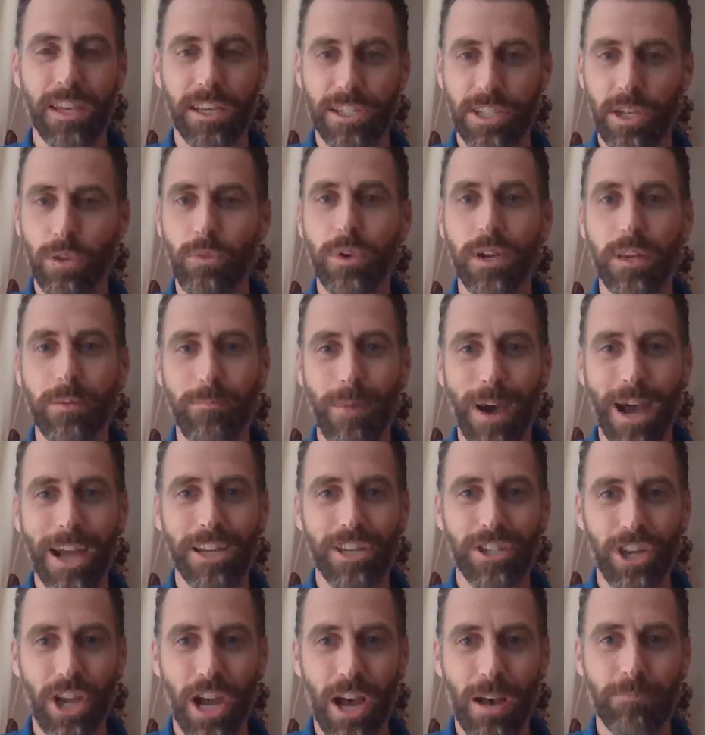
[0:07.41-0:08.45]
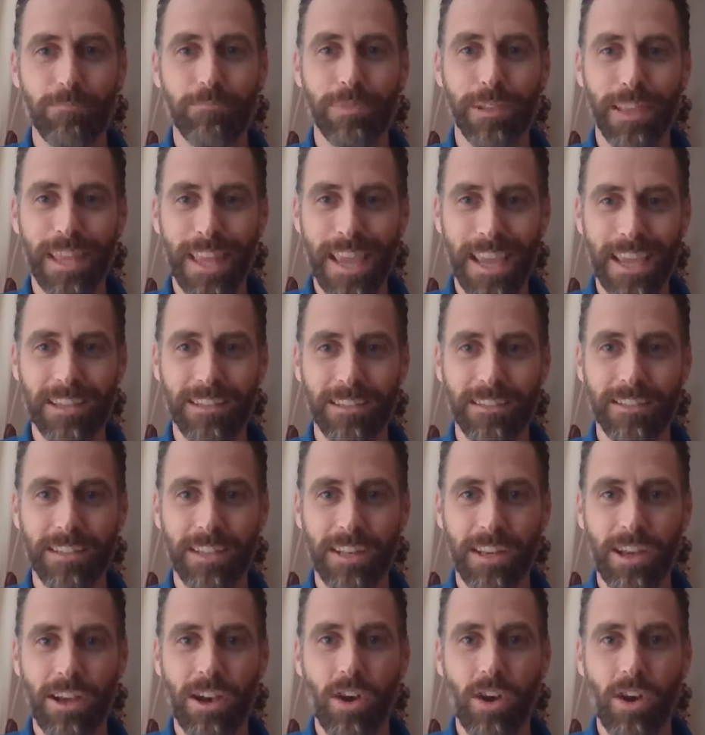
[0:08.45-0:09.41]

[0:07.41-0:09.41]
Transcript: Someone in my job plans,